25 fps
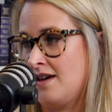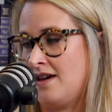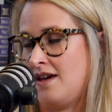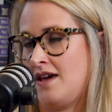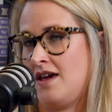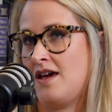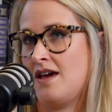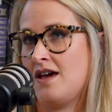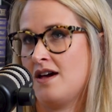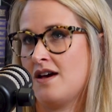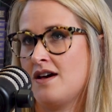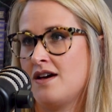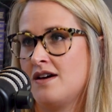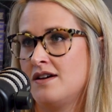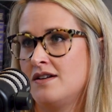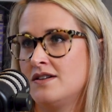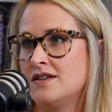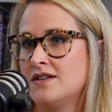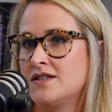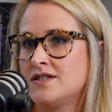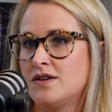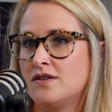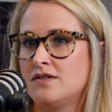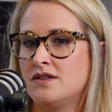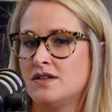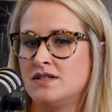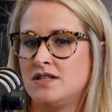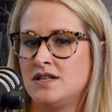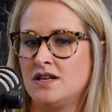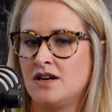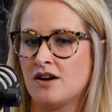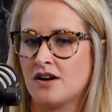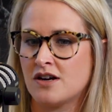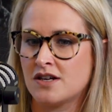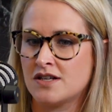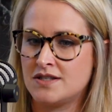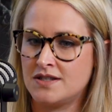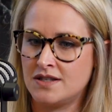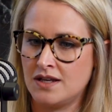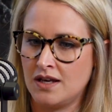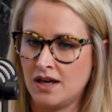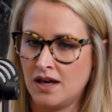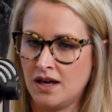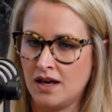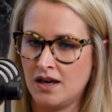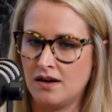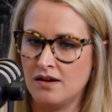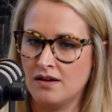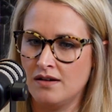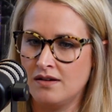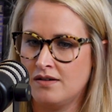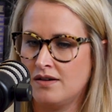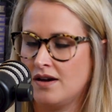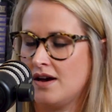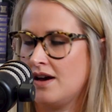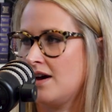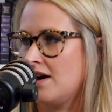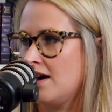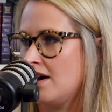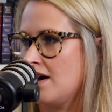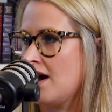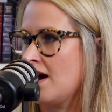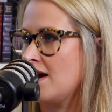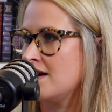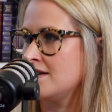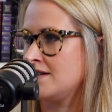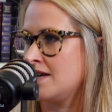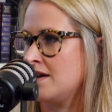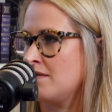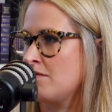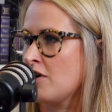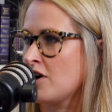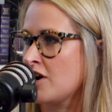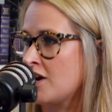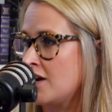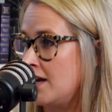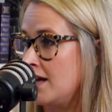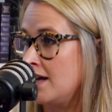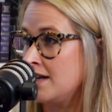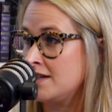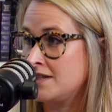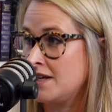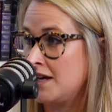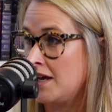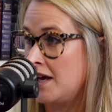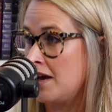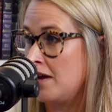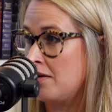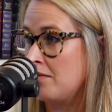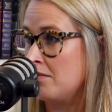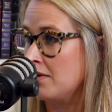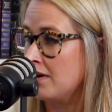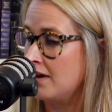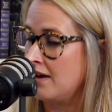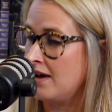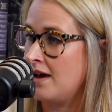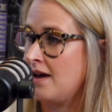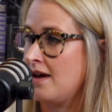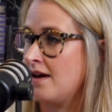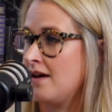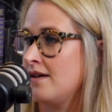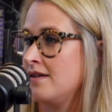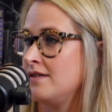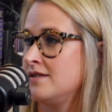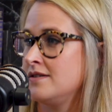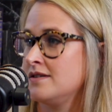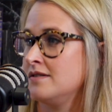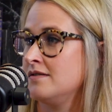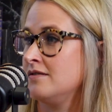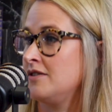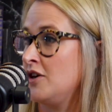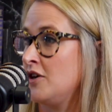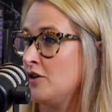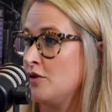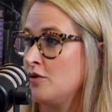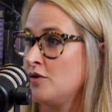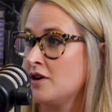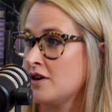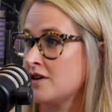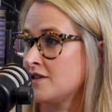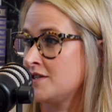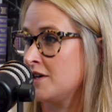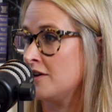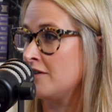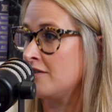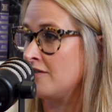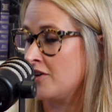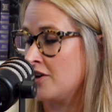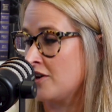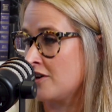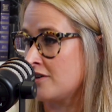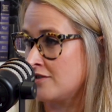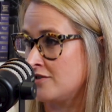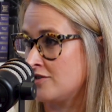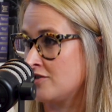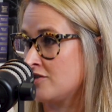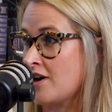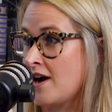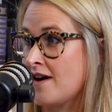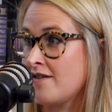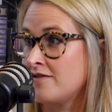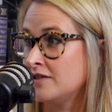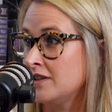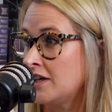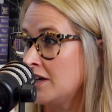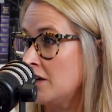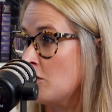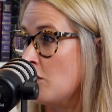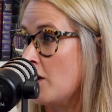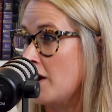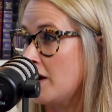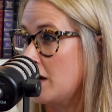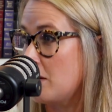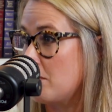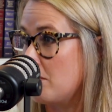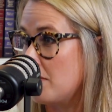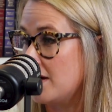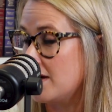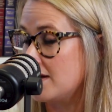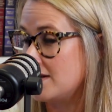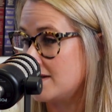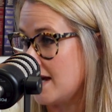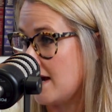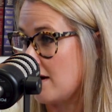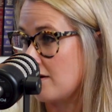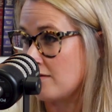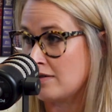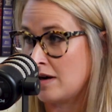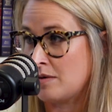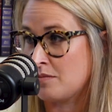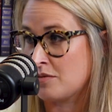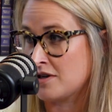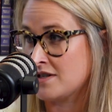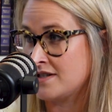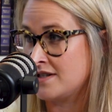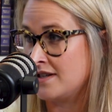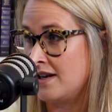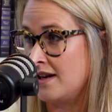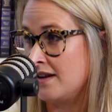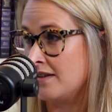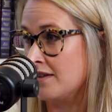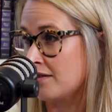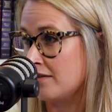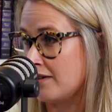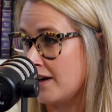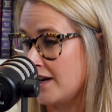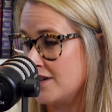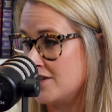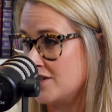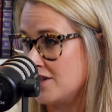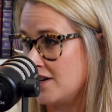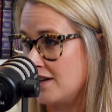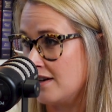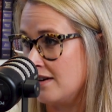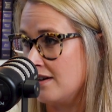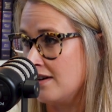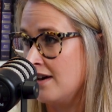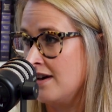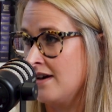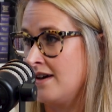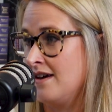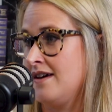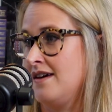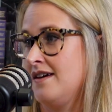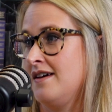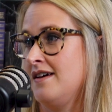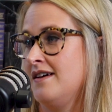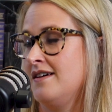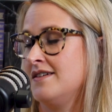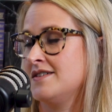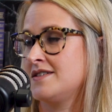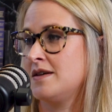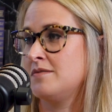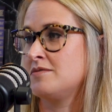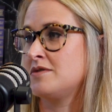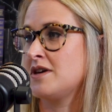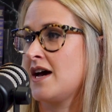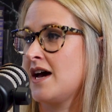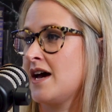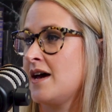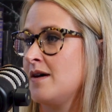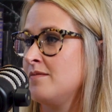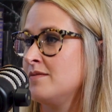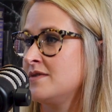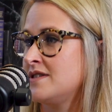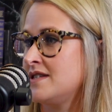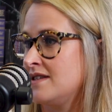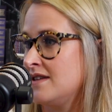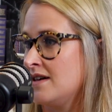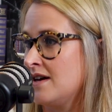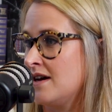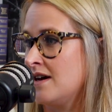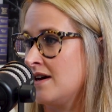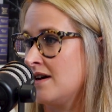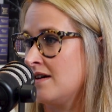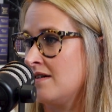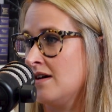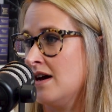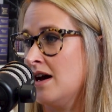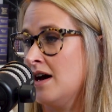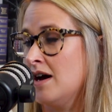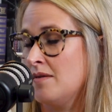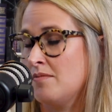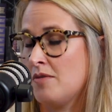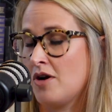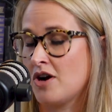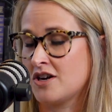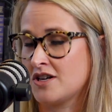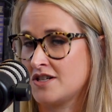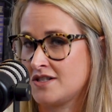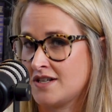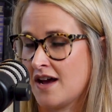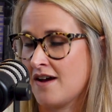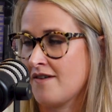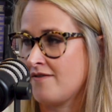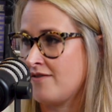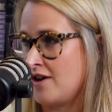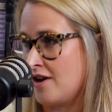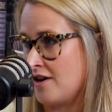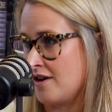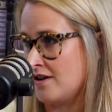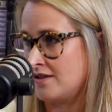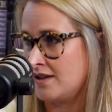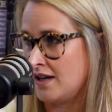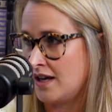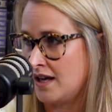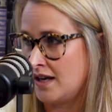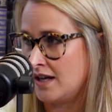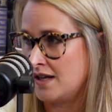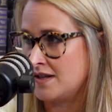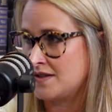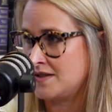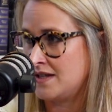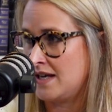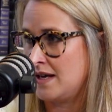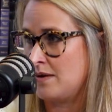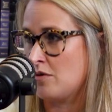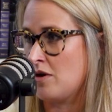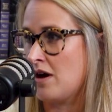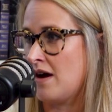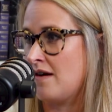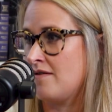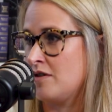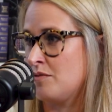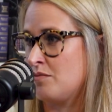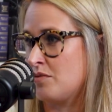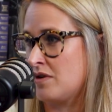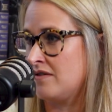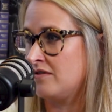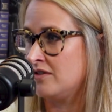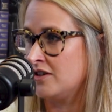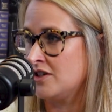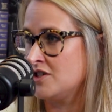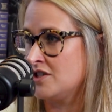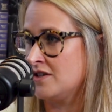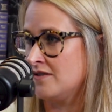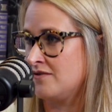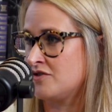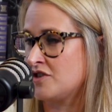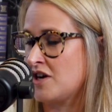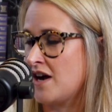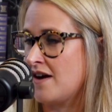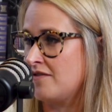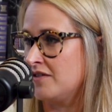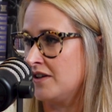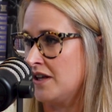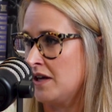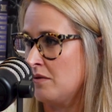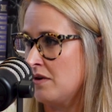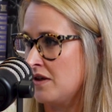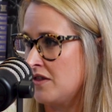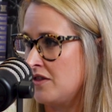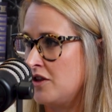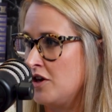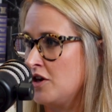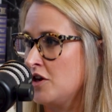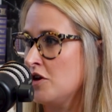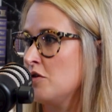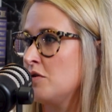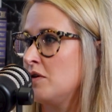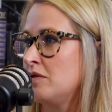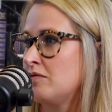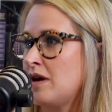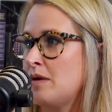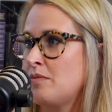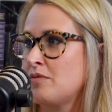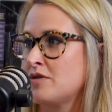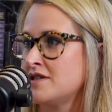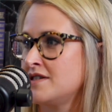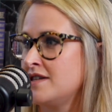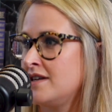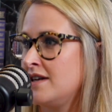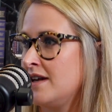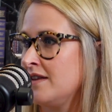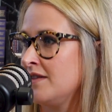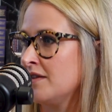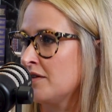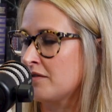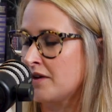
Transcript: And so the DRC has a marketing team, and you yourself, you're traveling quite a bit out representing the region. Sometimes our staff here at the EDC will have the privilege of traveling with you and representing the